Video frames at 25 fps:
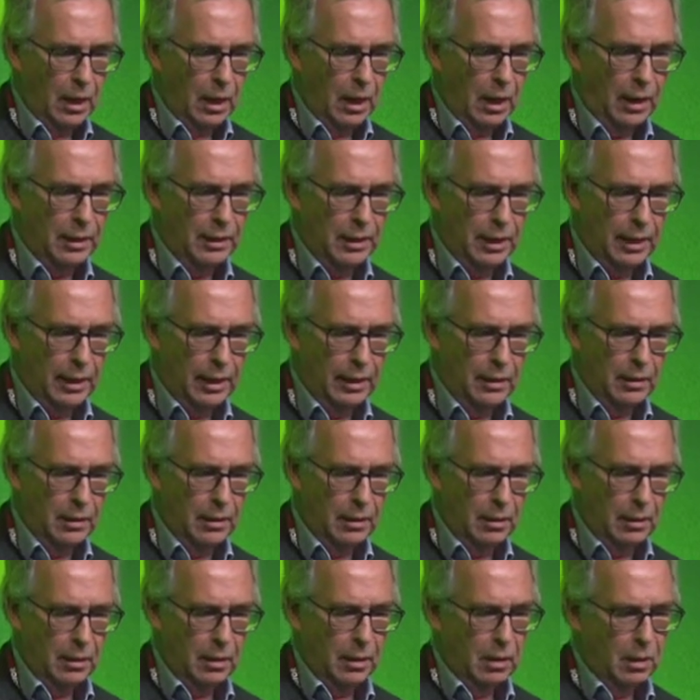And
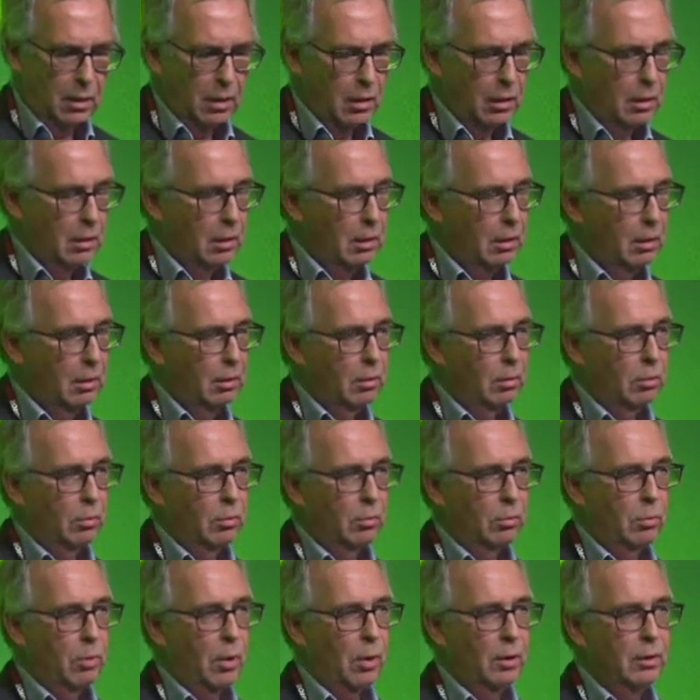then
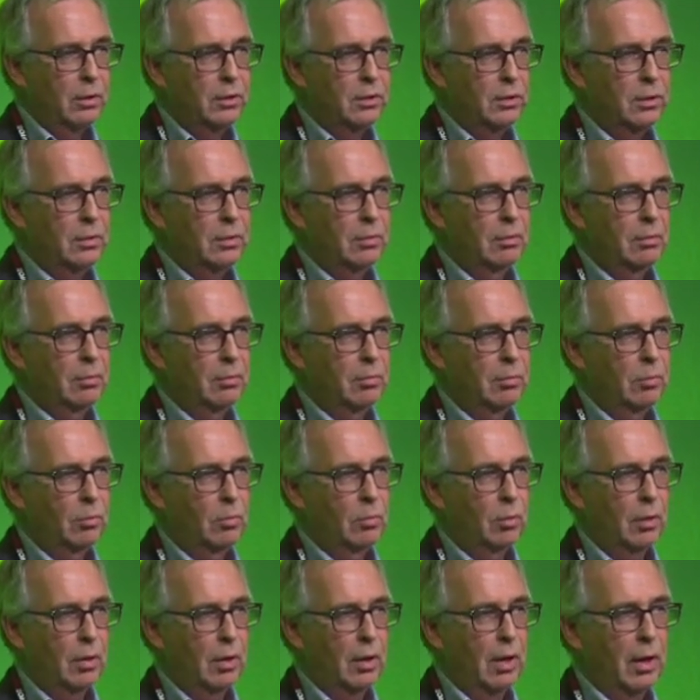what's
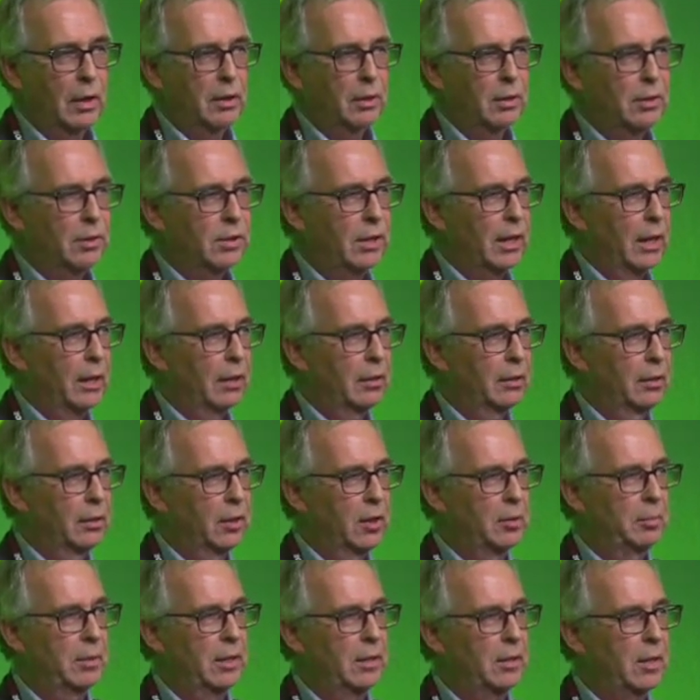a concern a
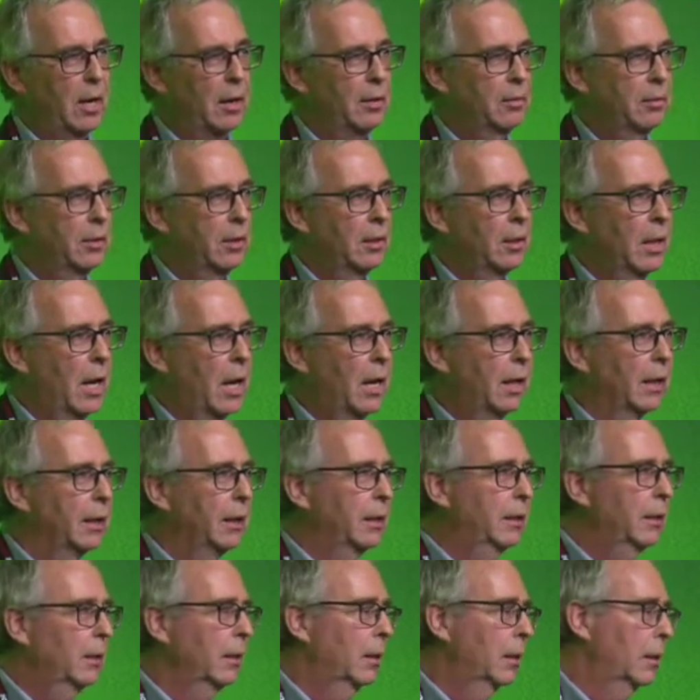little bit down the
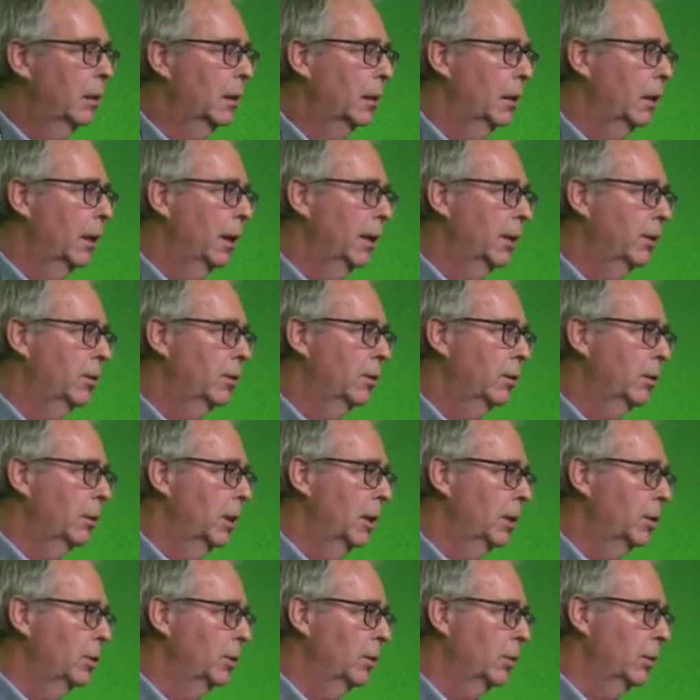line is
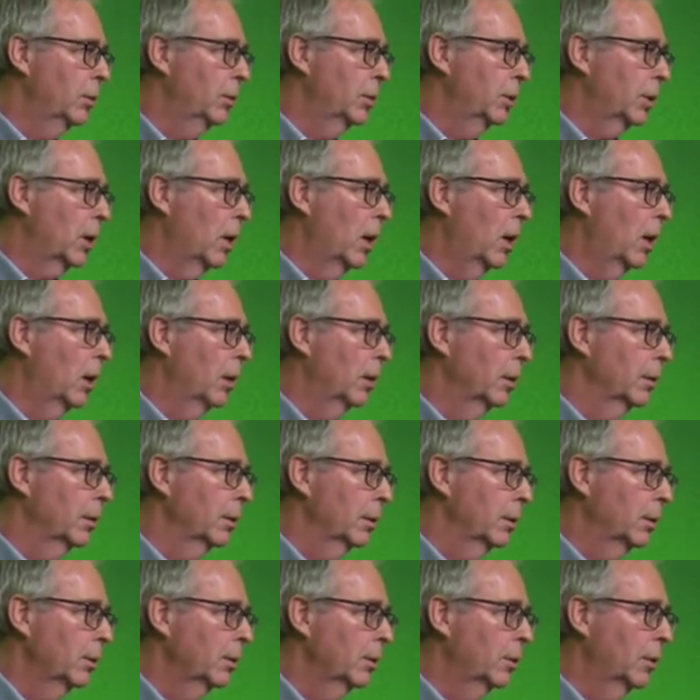used
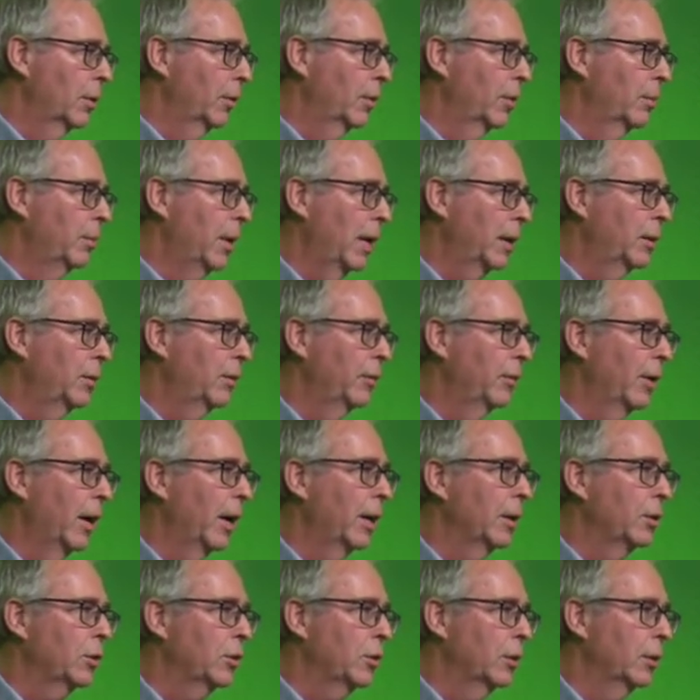cars. So if the
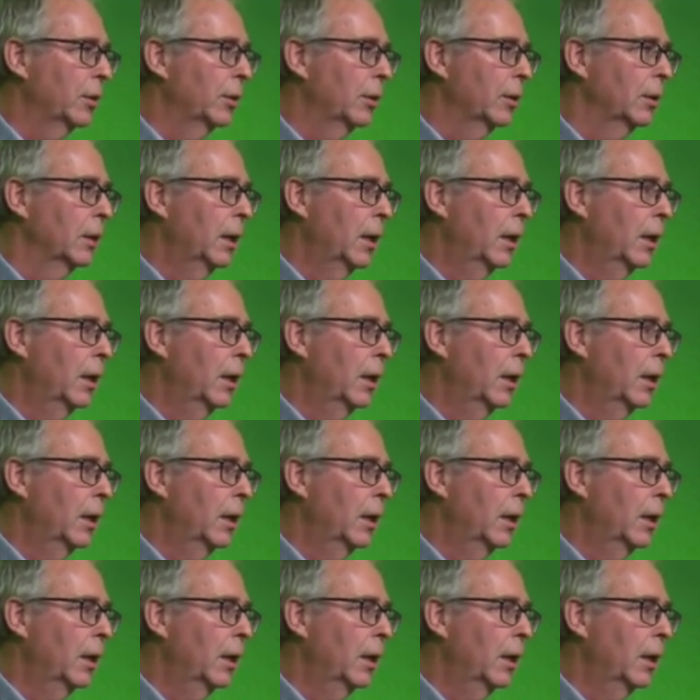manufacturer